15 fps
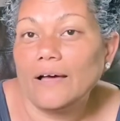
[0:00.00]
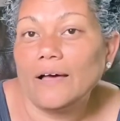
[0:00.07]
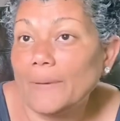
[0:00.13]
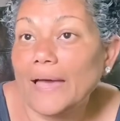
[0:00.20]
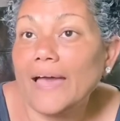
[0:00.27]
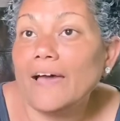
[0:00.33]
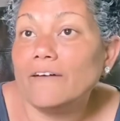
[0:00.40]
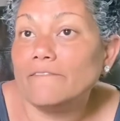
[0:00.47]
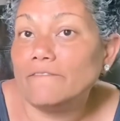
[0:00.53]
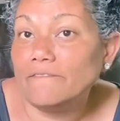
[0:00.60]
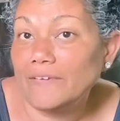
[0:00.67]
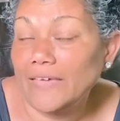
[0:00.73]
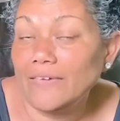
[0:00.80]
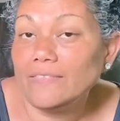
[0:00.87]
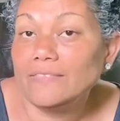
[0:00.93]
I have
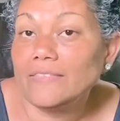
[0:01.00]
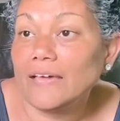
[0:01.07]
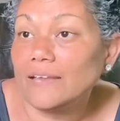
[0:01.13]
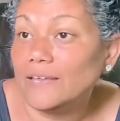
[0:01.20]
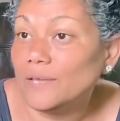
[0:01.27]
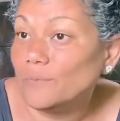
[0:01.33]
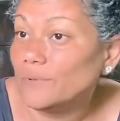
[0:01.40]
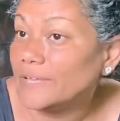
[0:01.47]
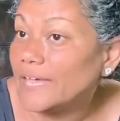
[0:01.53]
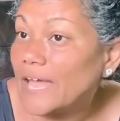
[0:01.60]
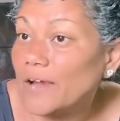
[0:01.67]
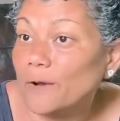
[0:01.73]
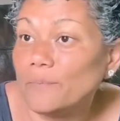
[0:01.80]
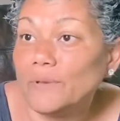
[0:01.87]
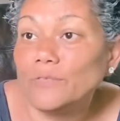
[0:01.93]
faith that he will
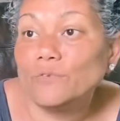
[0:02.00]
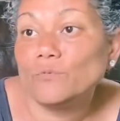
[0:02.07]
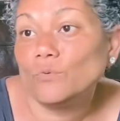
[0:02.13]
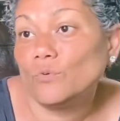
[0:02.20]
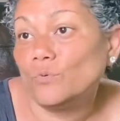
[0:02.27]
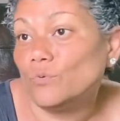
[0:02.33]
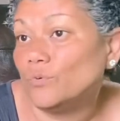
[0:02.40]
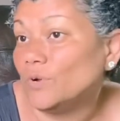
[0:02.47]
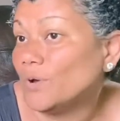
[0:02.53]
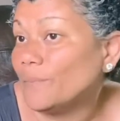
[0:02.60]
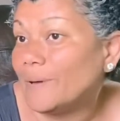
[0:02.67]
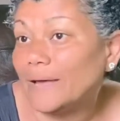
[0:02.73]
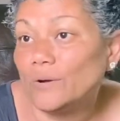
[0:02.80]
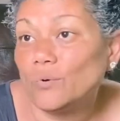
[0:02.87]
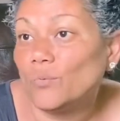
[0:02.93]
carry me through no
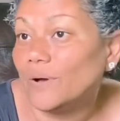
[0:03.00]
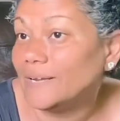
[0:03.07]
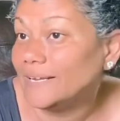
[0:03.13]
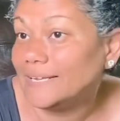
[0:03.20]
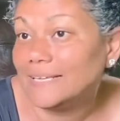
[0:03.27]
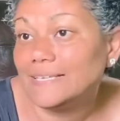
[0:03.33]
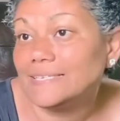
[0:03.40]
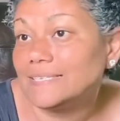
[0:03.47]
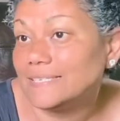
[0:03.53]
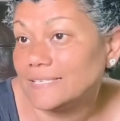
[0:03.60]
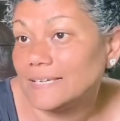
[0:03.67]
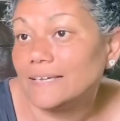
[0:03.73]
matter what it is.